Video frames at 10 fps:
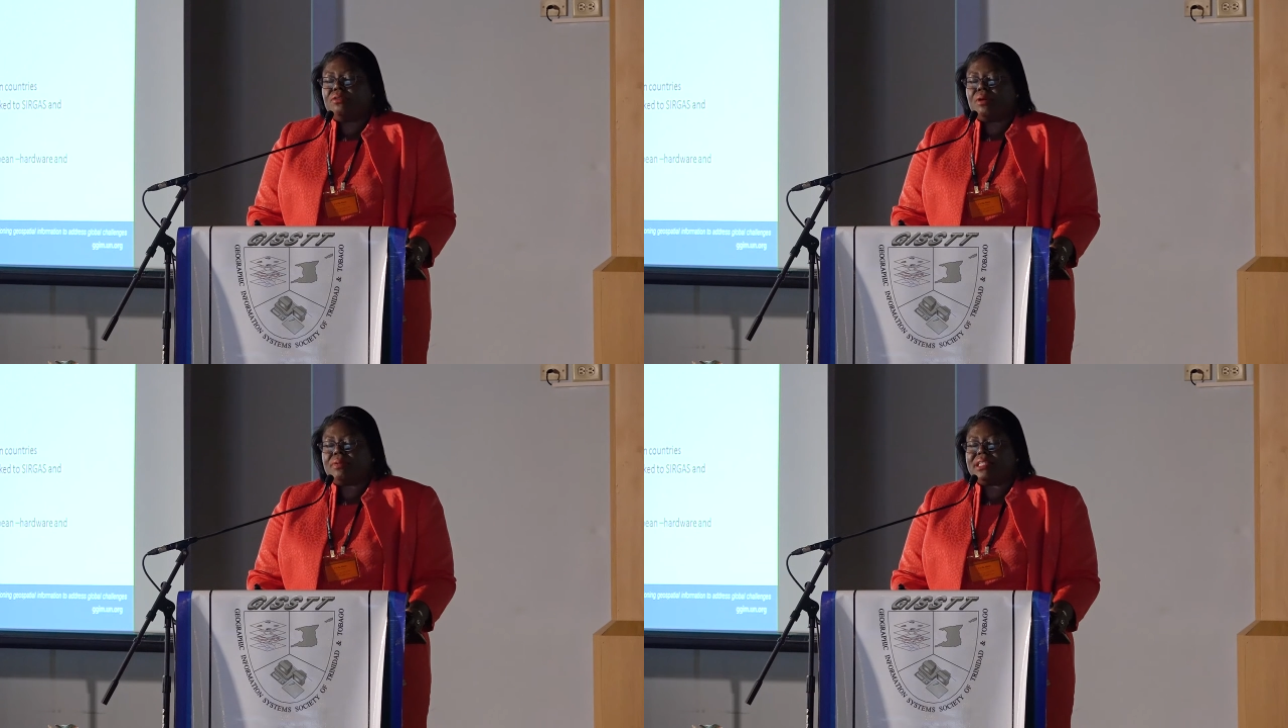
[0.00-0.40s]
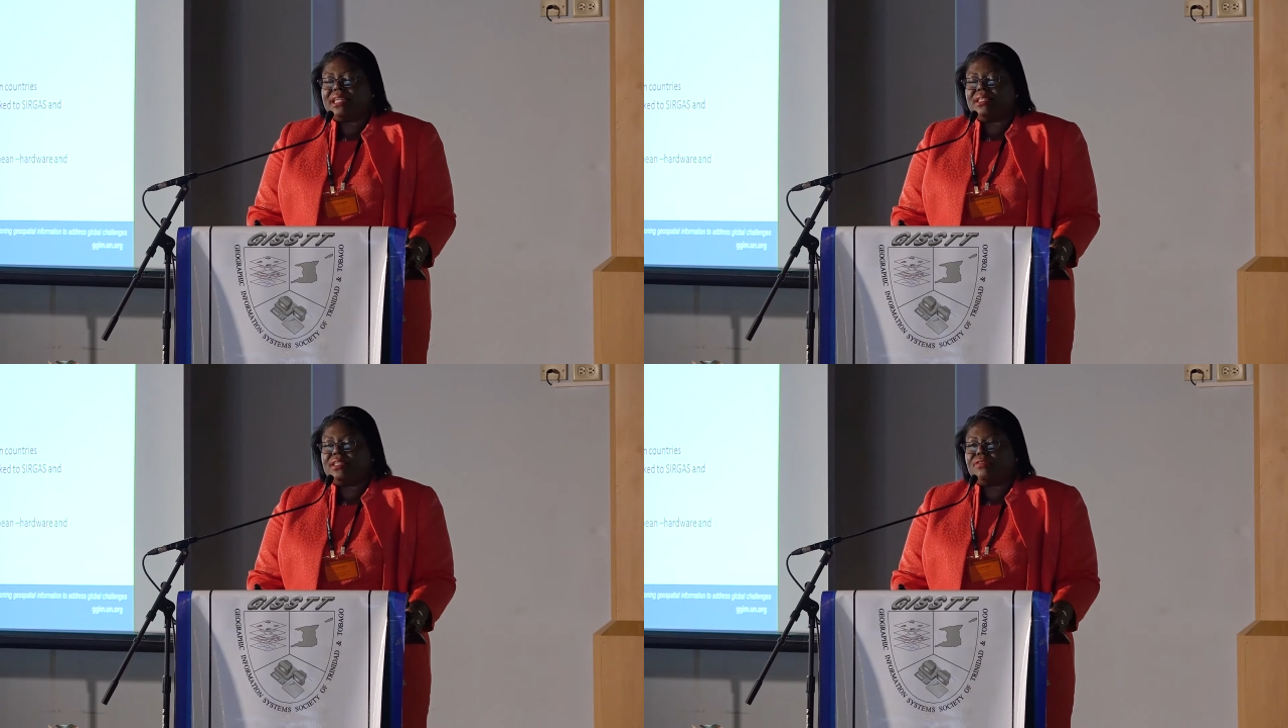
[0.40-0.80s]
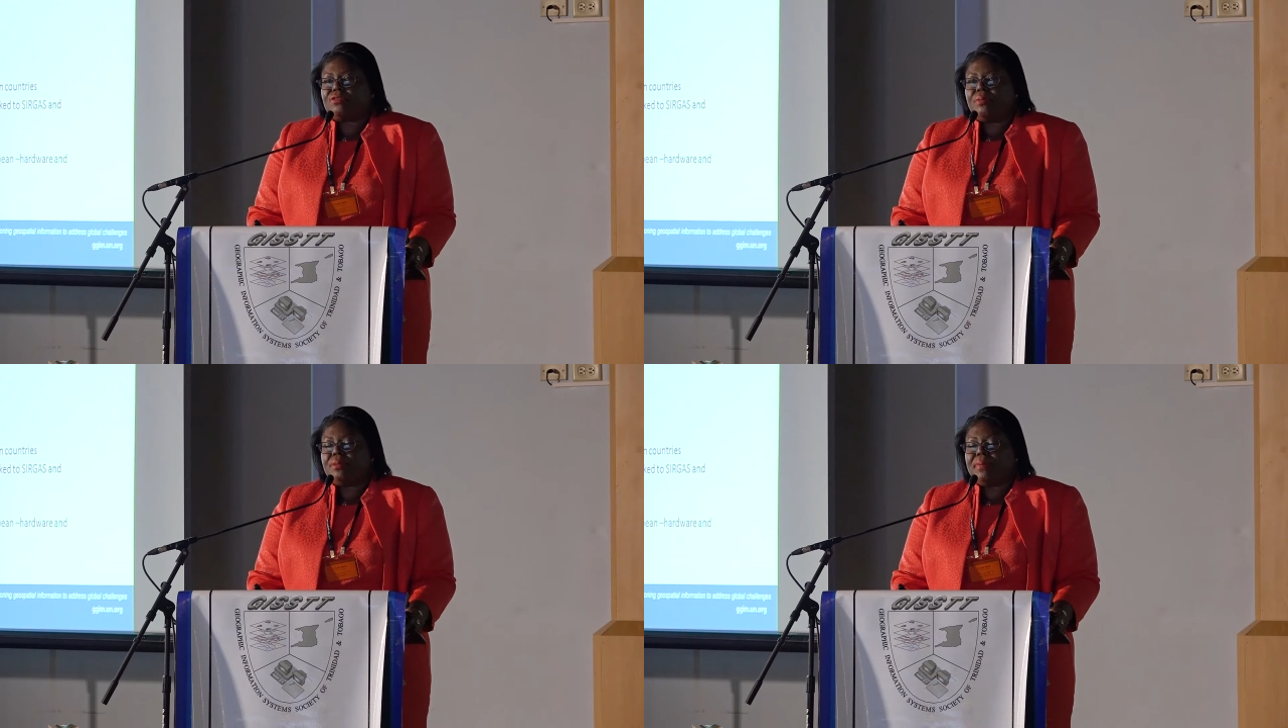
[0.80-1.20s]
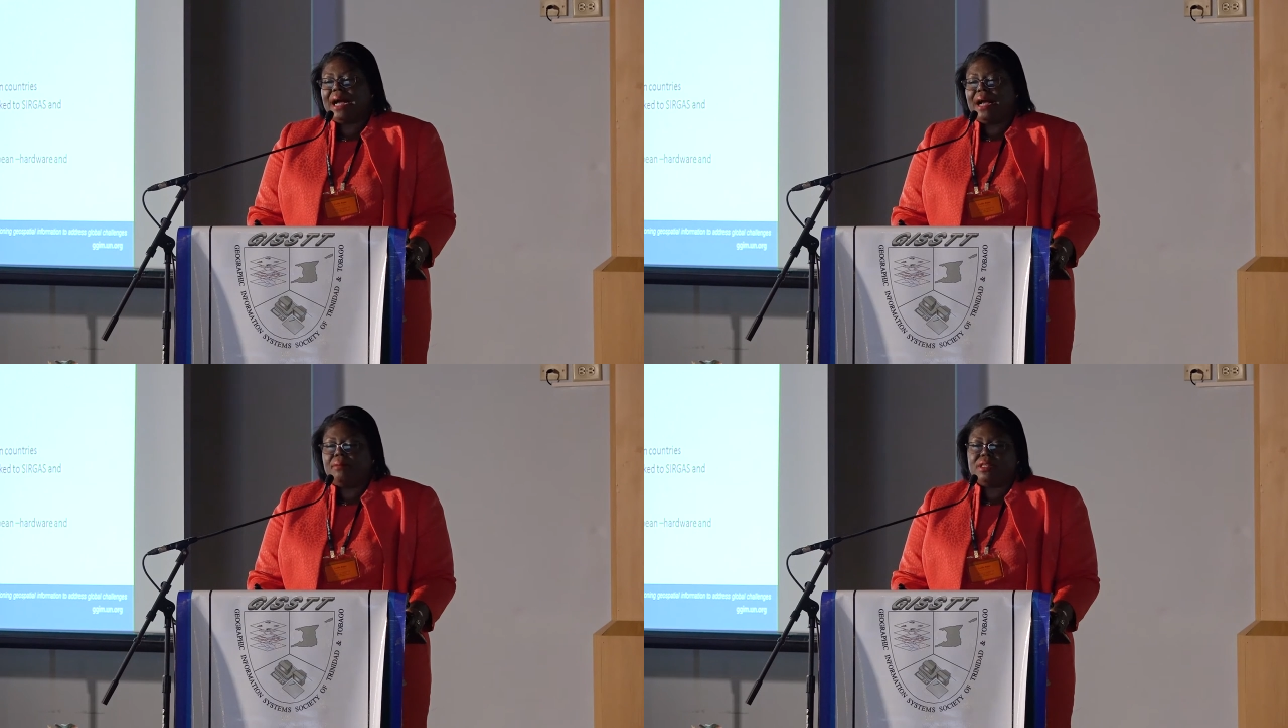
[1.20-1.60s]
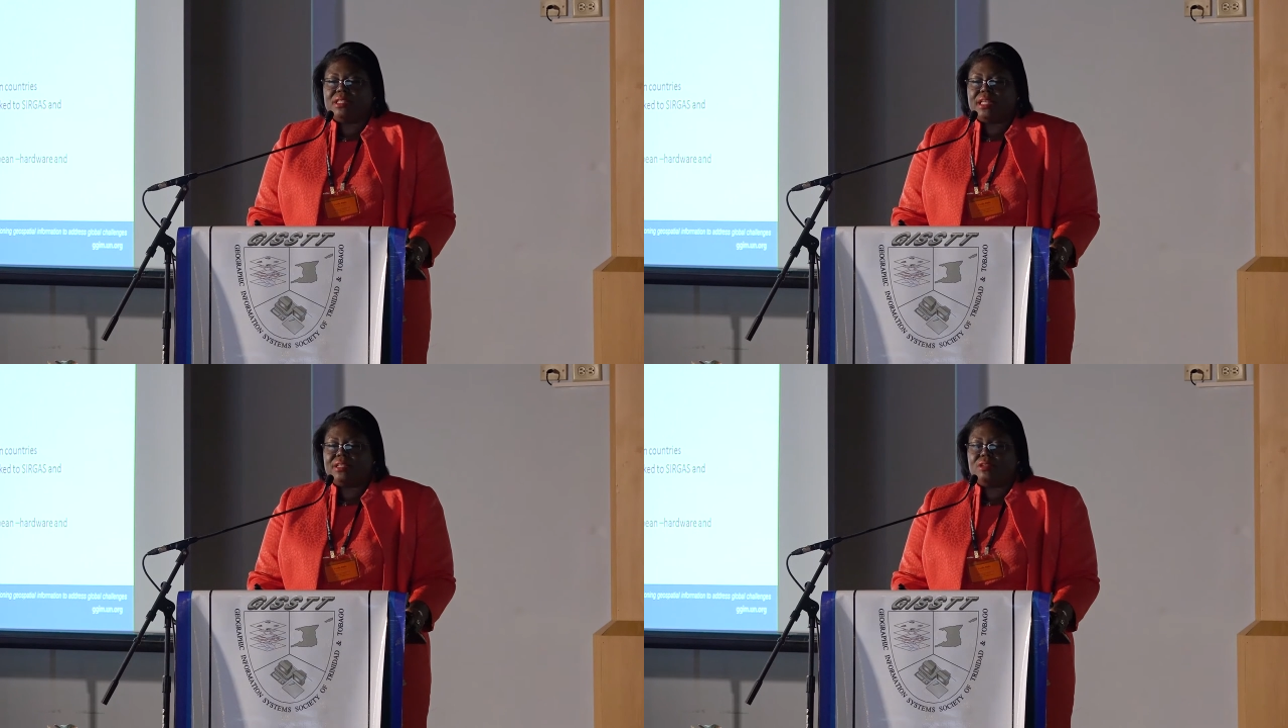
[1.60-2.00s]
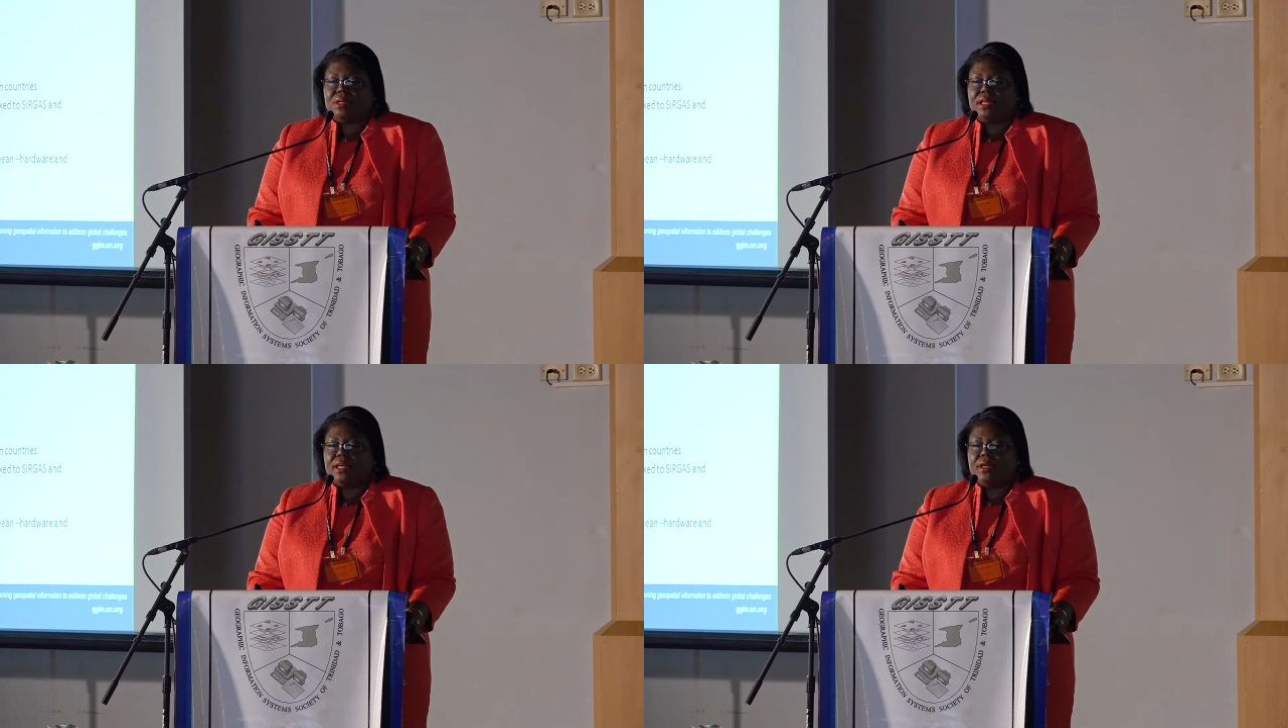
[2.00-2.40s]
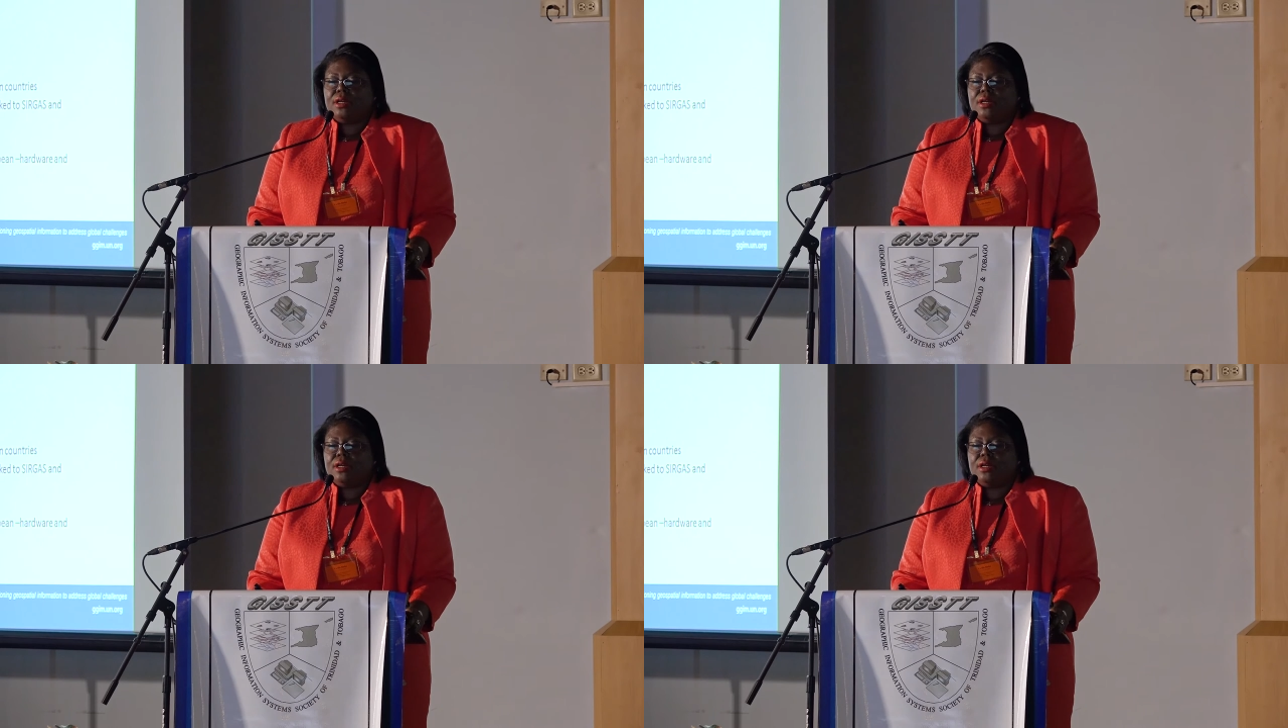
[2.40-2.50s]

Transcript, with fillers: the representative from the Bahamas said to me,